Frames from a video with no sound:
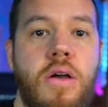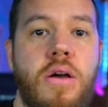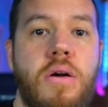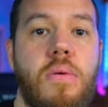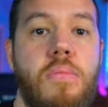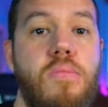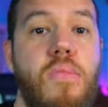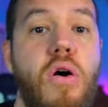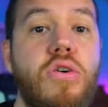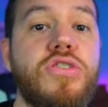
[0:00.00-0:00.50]

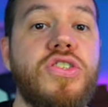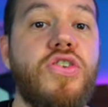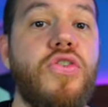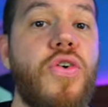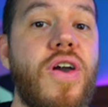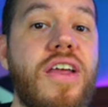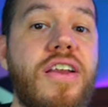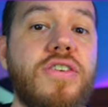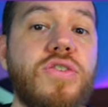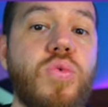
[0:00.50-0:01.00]
Most
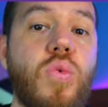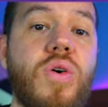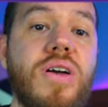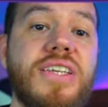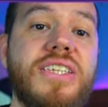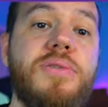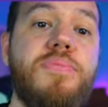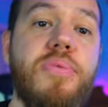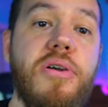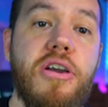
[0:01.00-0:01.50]
traders will
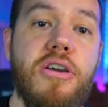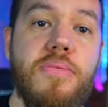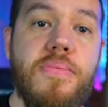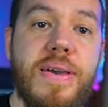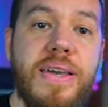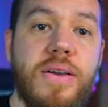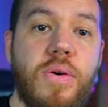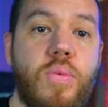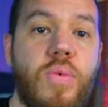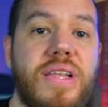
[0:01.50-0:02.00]

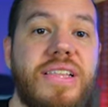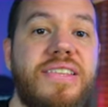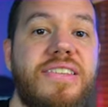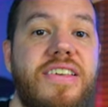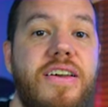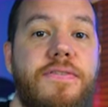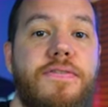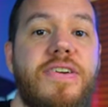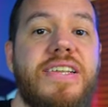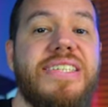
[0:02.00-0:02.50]
experiment with
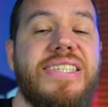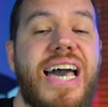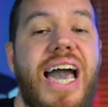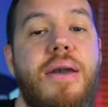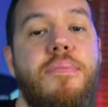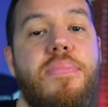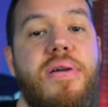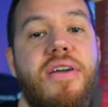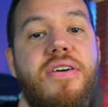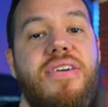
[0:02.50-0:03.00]
different
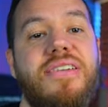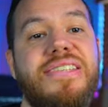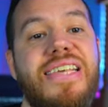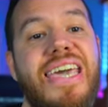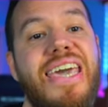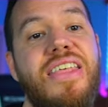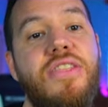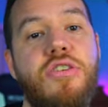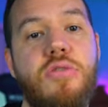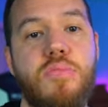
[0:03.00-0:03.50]
time periods
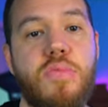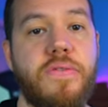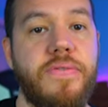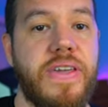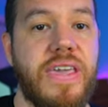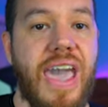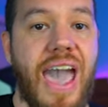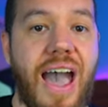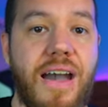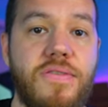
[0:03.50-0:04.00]
in their
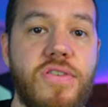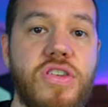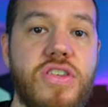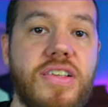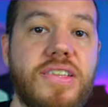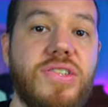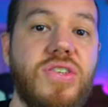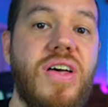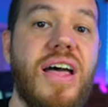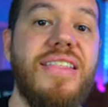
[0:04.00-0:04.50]
moving
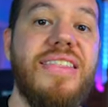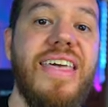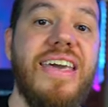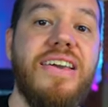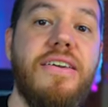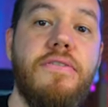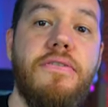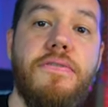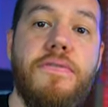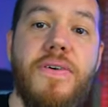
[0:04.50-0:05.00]
averages so that they
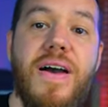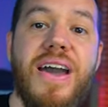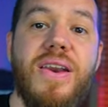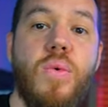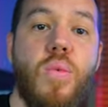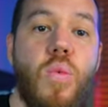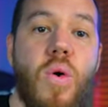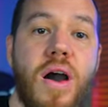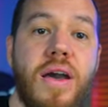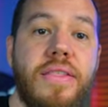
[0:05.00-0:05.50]
can
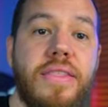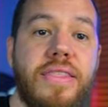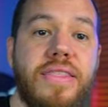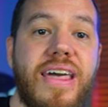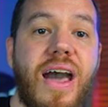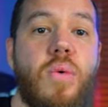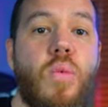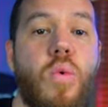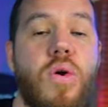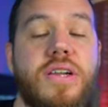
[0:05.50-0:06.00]
find one
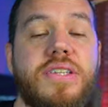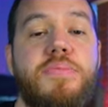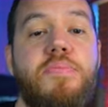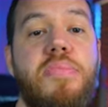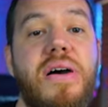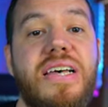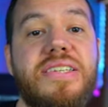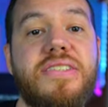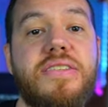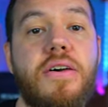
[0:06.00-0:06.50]
that works
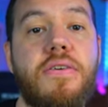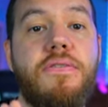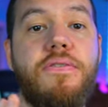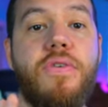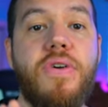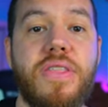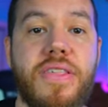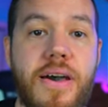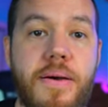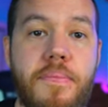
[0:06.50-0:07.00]
best for them.